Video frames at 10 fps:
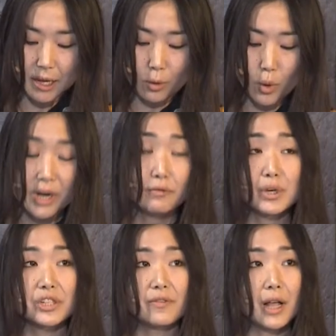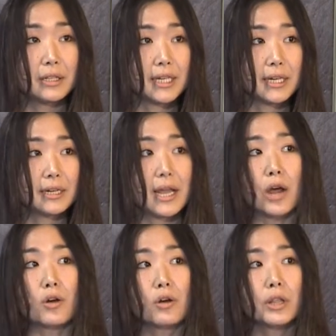one of which validated
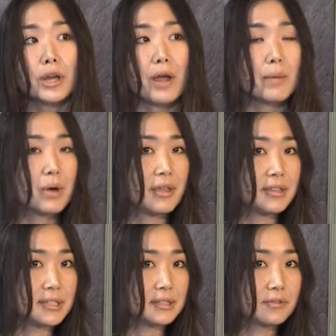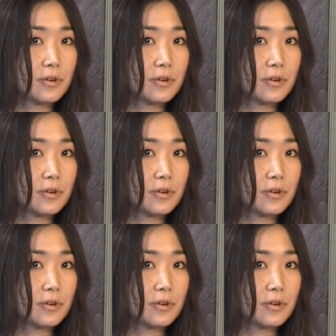our earlier hypothesis